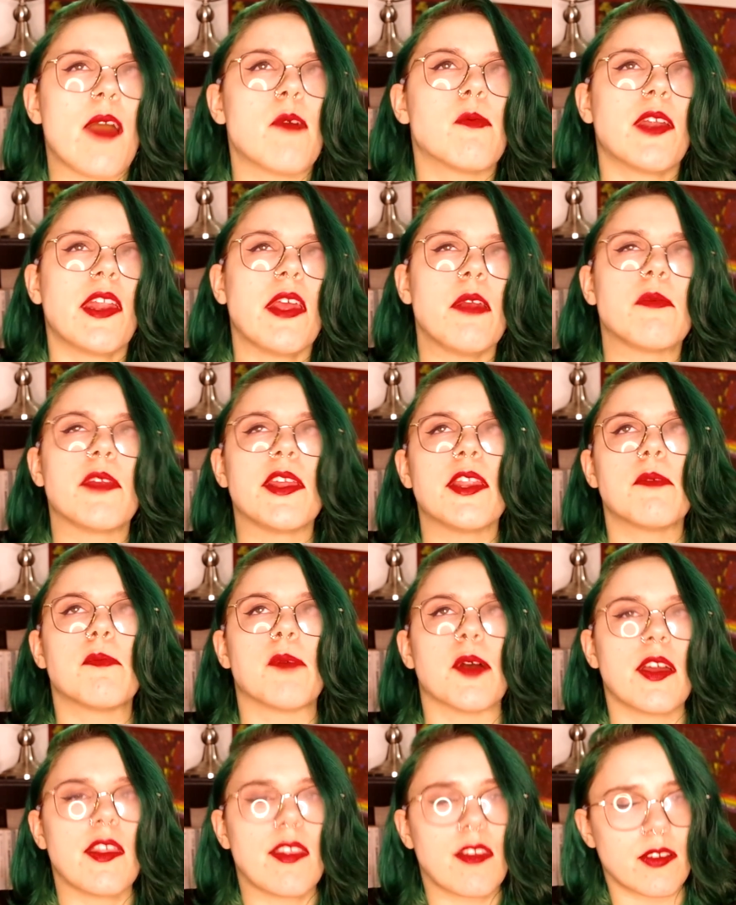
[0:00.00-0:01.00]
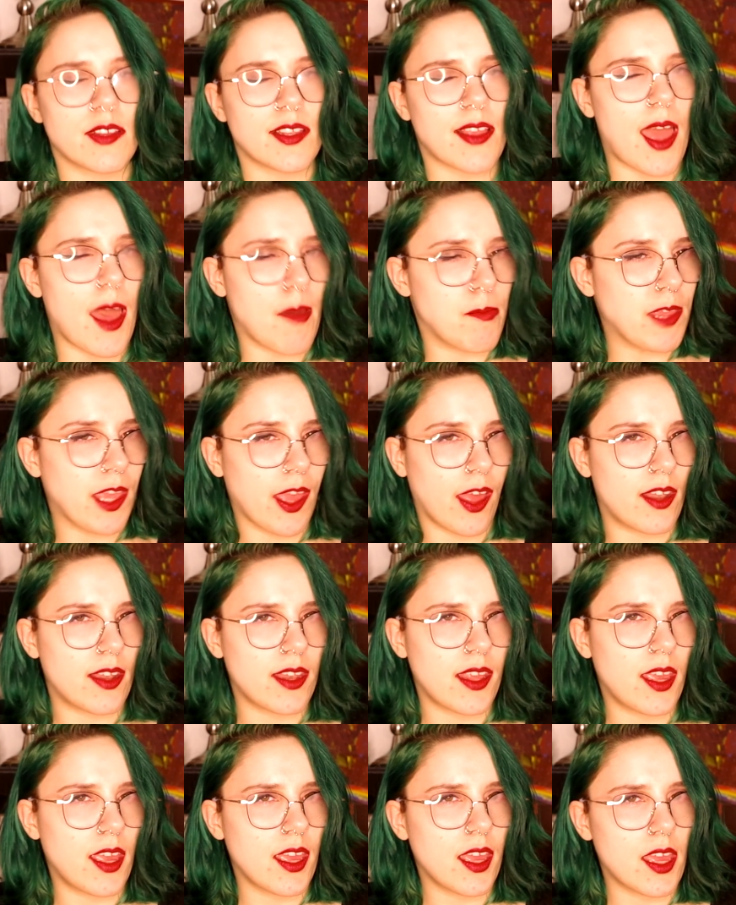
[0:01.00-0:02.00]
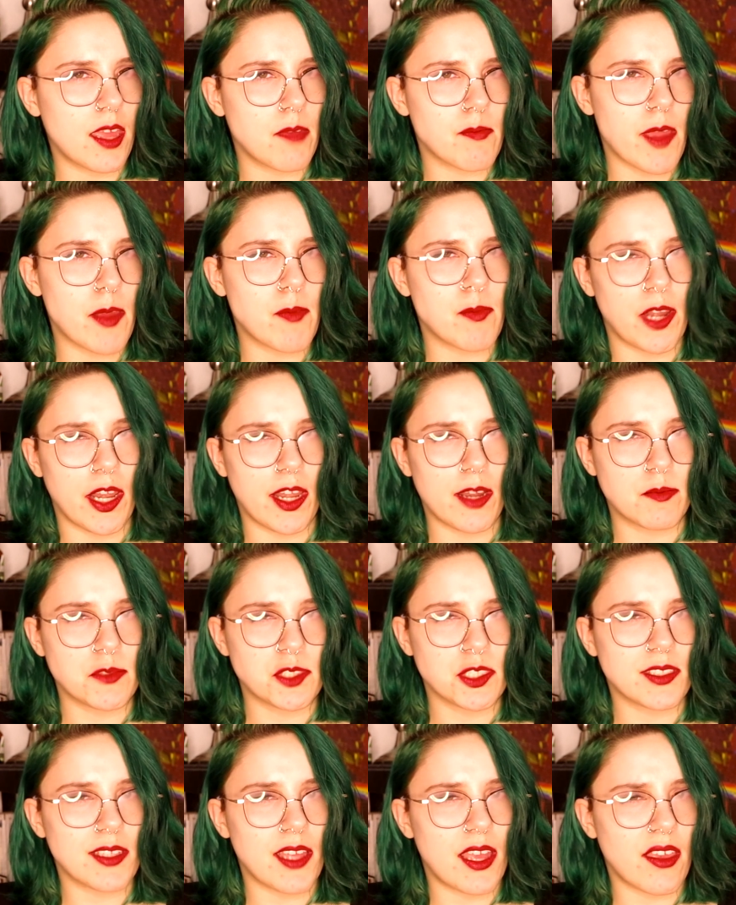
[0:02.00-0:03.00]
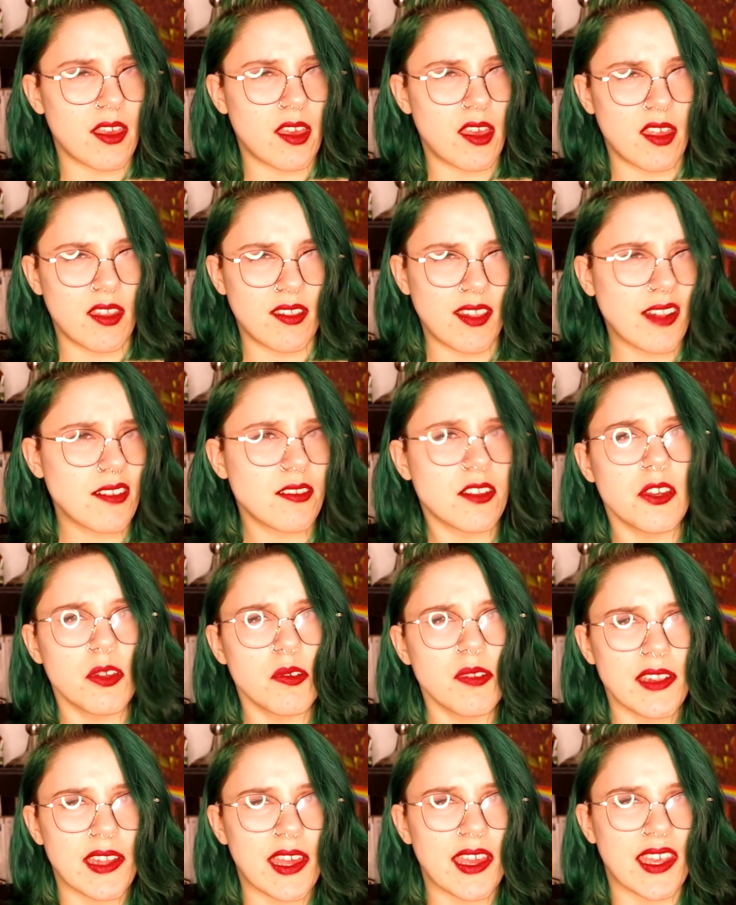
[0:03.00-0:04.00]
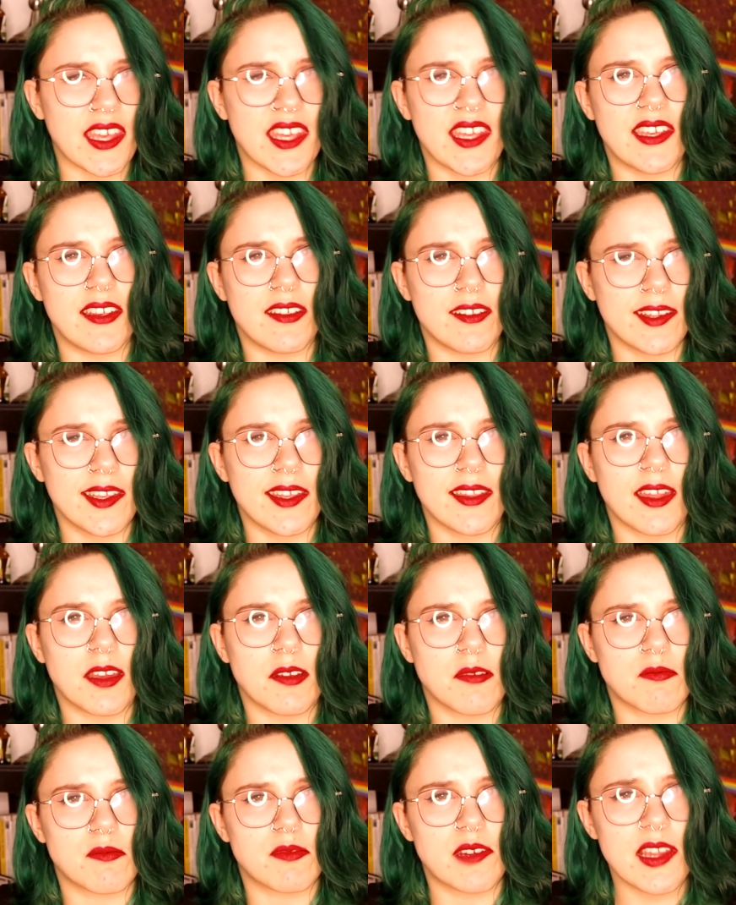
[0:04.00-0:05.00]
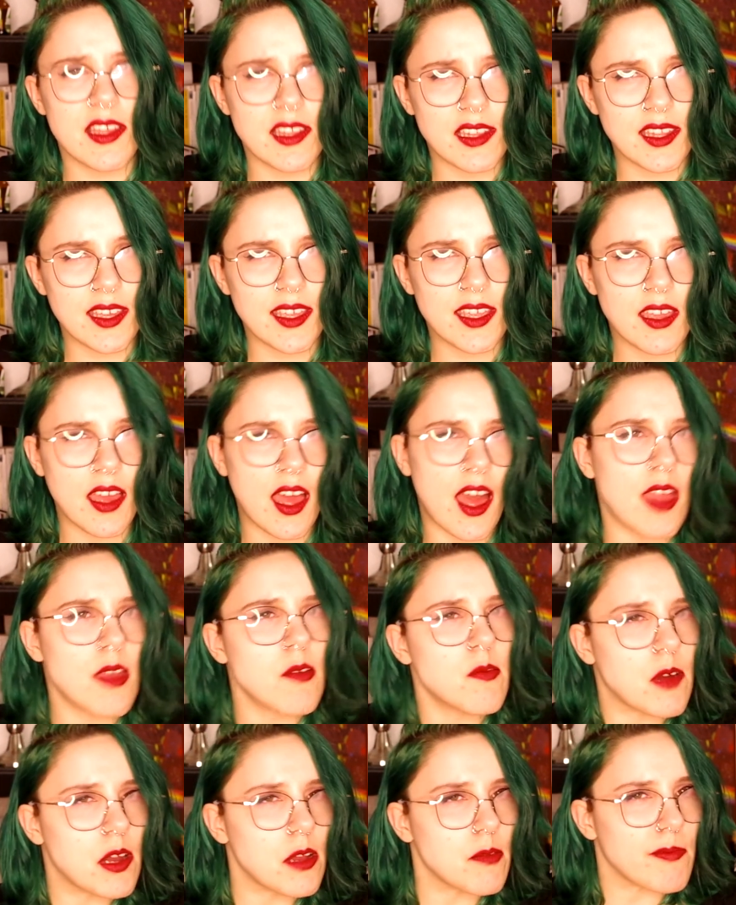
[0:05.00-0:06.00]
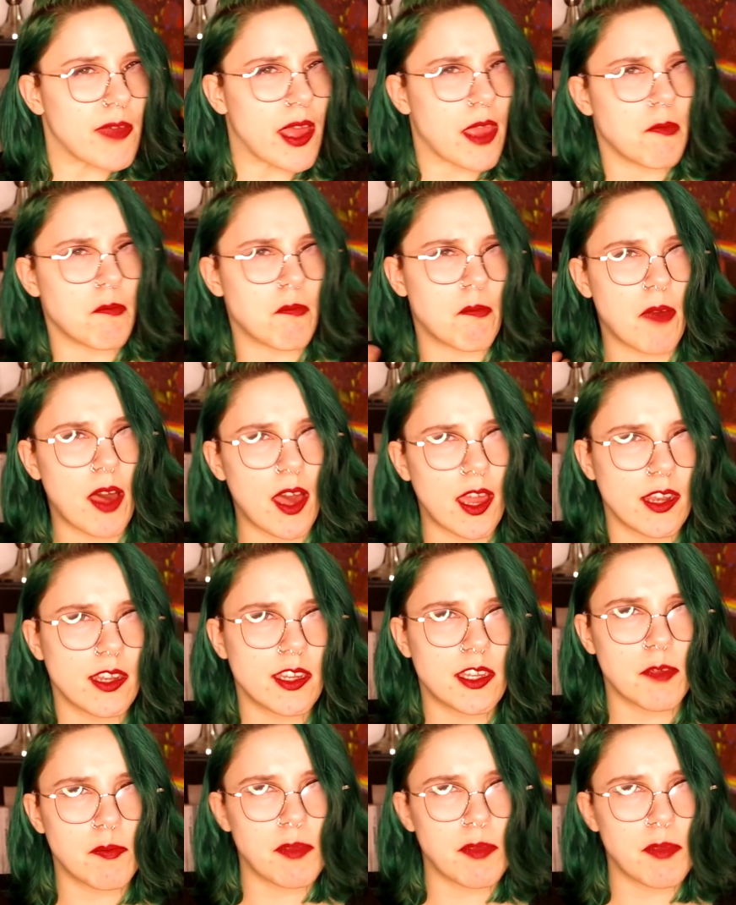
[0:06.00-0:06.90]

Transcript: when I read a book and there's a happy ending, in my brain I'm just like, that's too, like, easy. Like, really? I want my mind